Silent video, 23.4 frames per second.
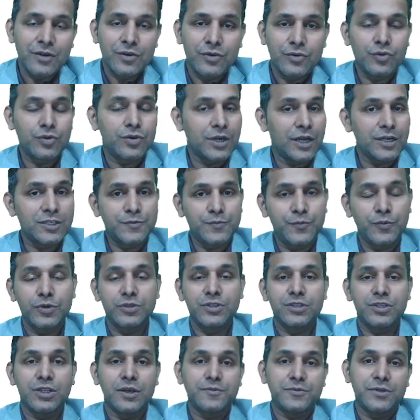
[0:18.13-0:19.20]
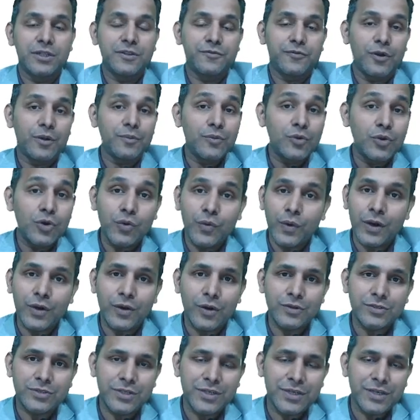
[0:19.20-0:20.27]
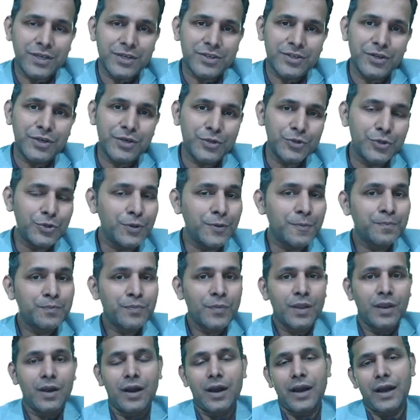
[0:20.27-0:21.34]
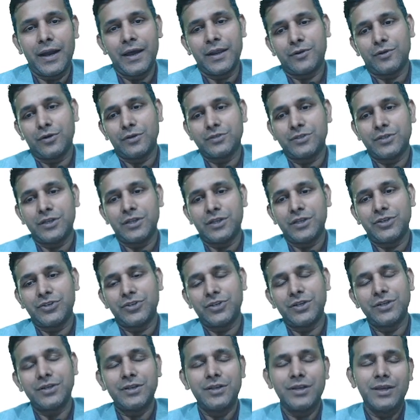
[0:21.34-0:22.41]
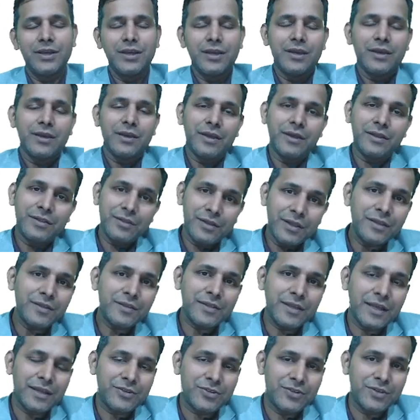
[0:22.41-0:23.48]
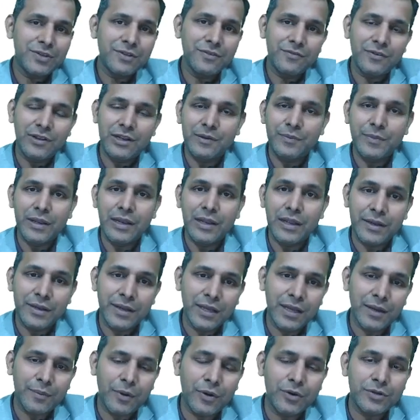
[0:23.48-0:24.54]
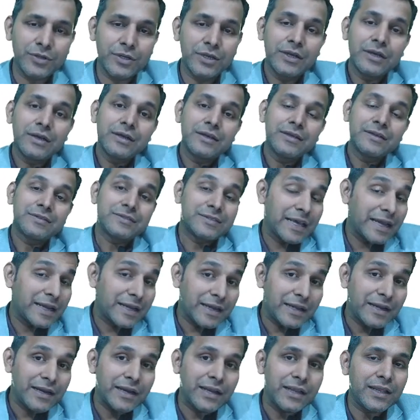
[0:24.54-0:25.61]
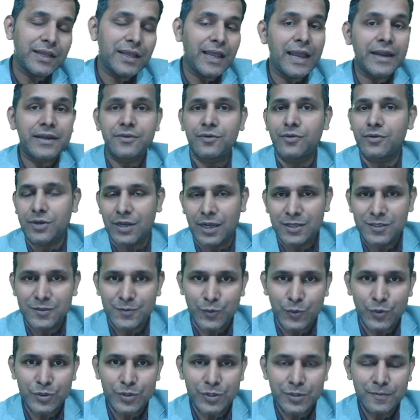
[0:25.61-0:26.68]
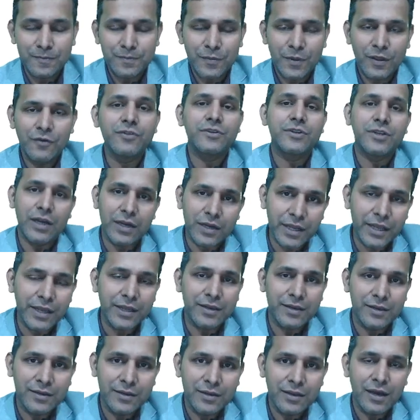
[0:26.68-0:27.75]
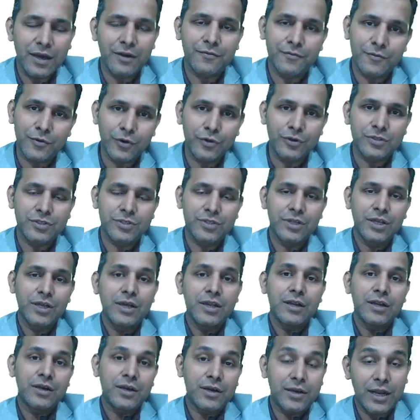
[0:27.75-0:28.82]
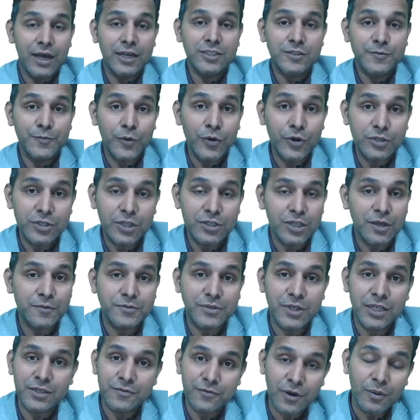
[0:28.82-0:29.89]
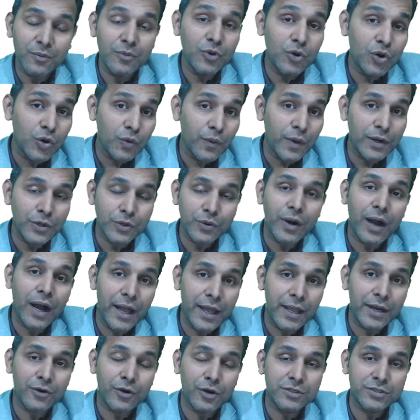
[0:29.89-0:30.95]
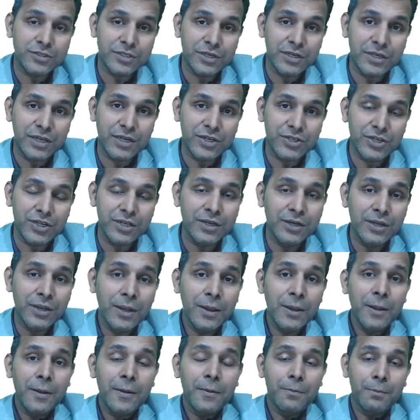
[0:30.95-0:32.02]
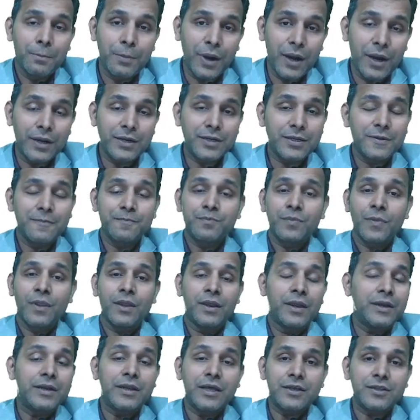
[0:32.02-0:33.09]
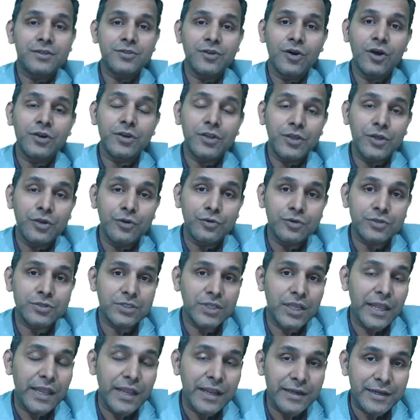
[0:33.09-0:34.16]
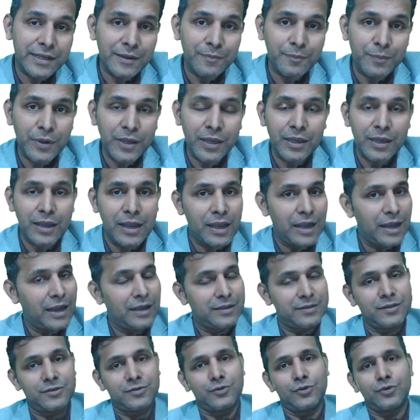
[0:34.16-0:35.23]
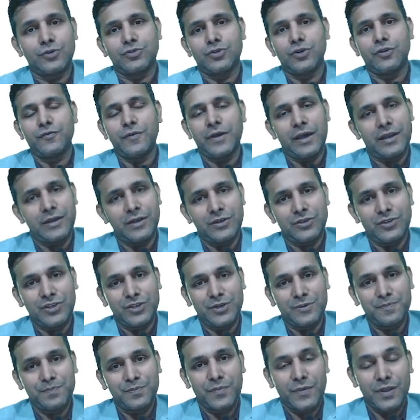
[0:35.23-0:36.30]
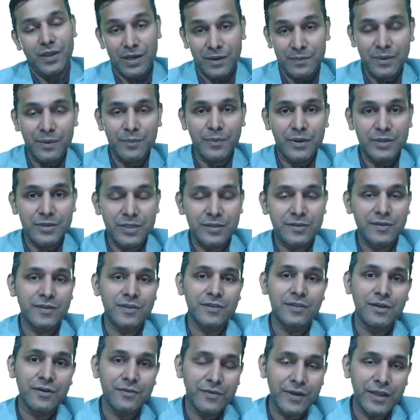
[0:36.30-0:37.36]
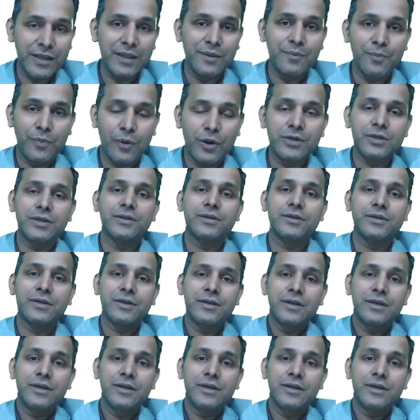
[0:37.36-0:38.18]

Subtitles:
to transport the substance from lower concentration to higher concentration. In this session we will be learning about secondary active transport, which again of course transport the substance from lower to higher concentration, but it does not use ATP as a source of energy. Remember, this is the very important